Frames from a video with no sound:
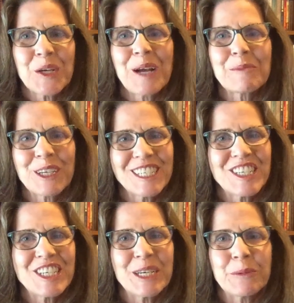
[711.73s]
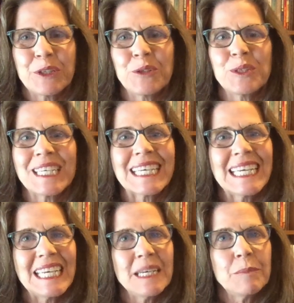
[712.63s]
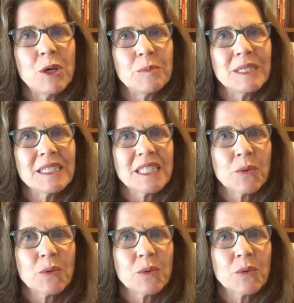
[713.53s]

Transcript: I'm going to share with you the key moments